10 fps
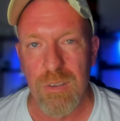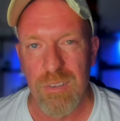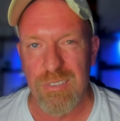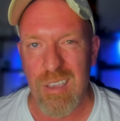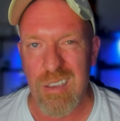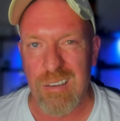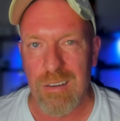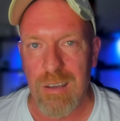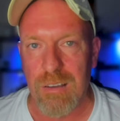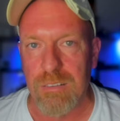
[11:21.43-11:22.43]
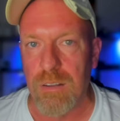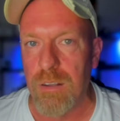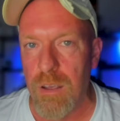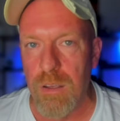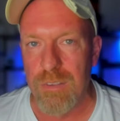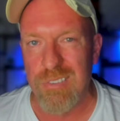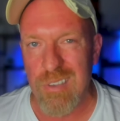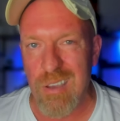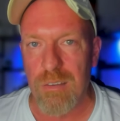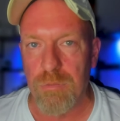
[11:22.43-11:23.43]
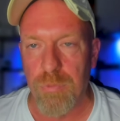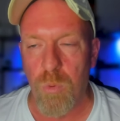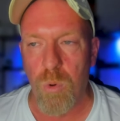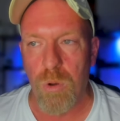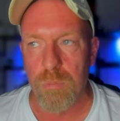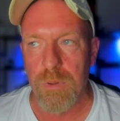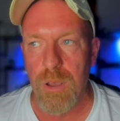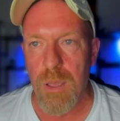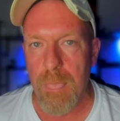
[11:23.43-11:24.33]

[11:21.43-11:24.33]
Stay connected, stay informed,